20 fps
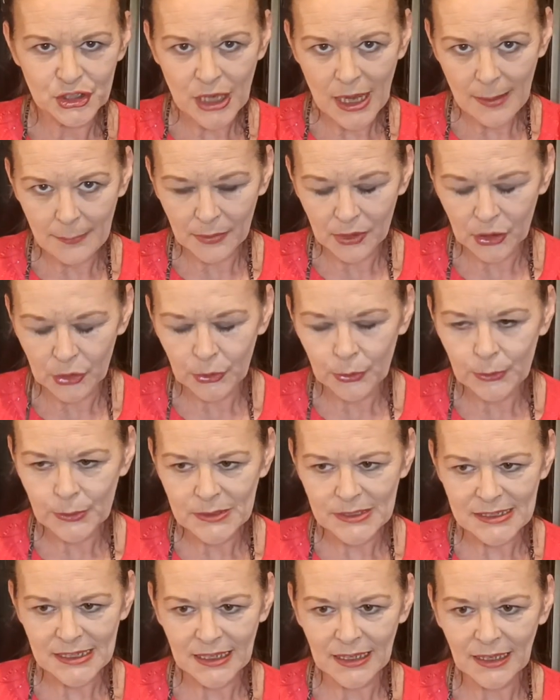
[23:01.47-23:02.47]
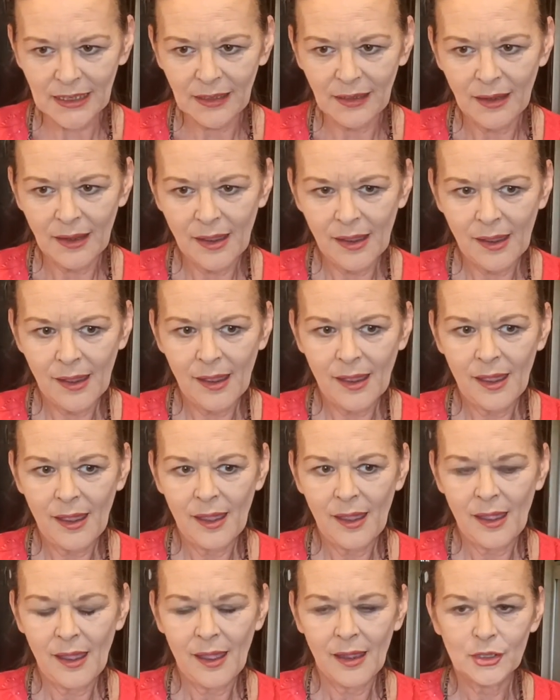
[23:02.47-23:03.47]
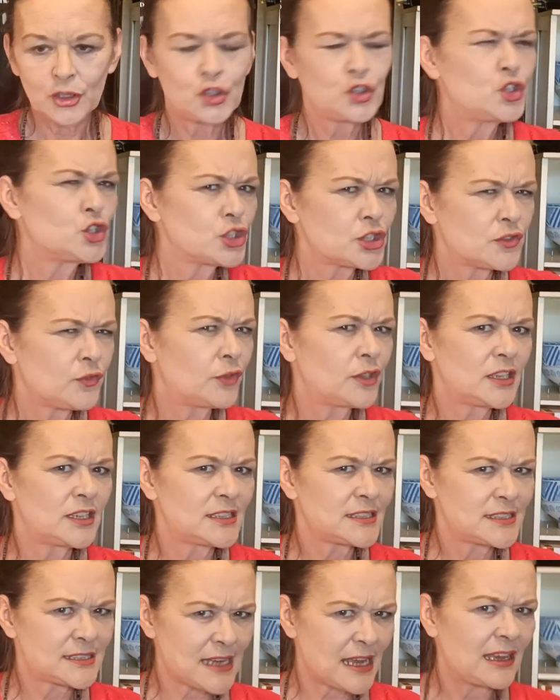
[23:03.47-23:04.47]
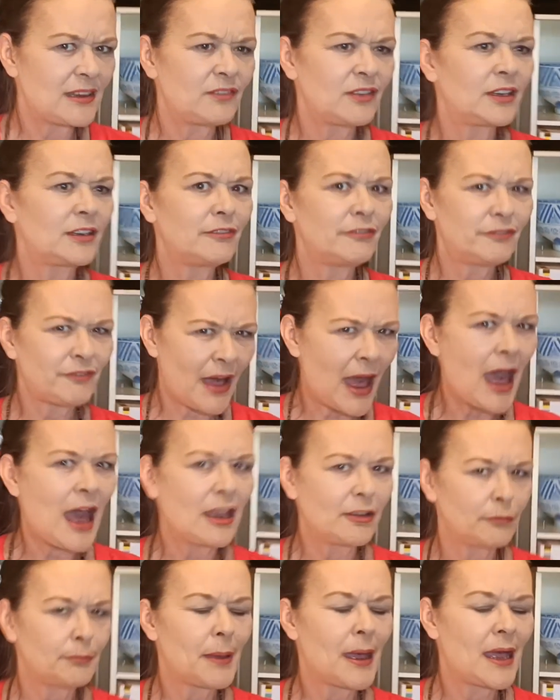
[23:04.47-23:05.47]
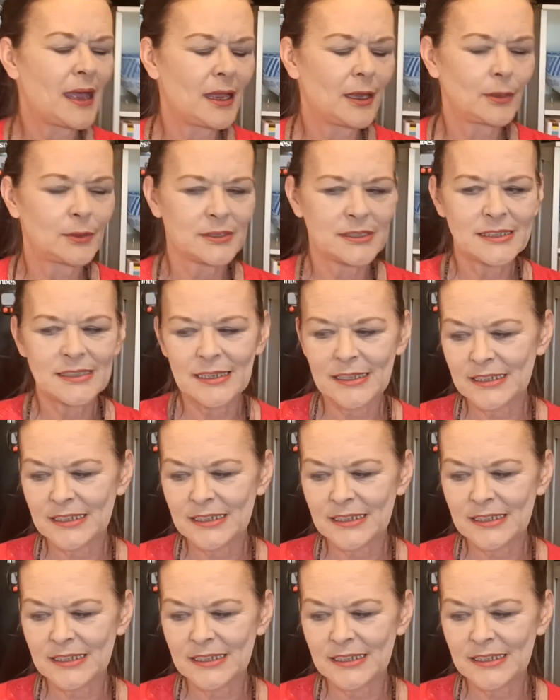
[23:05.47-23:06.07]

time I use it, just for saving £5.